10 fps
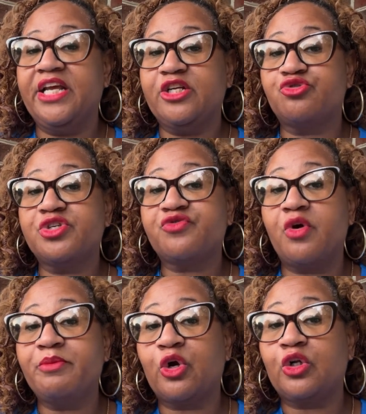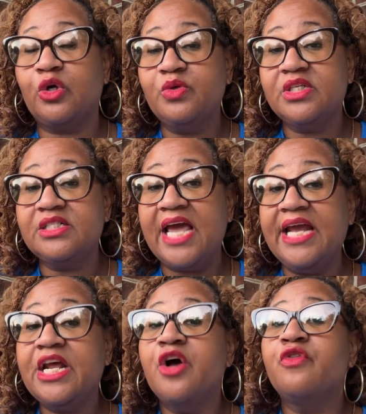interest from your closing date
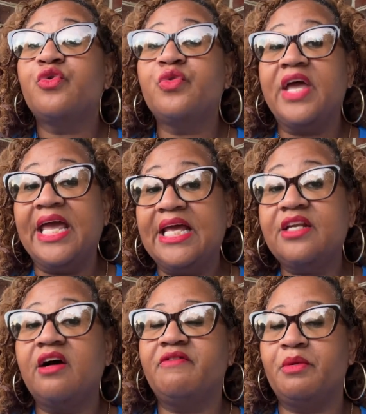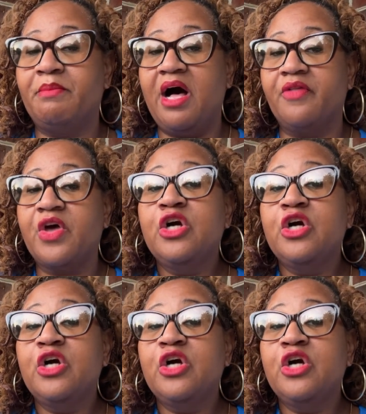through the end of the month.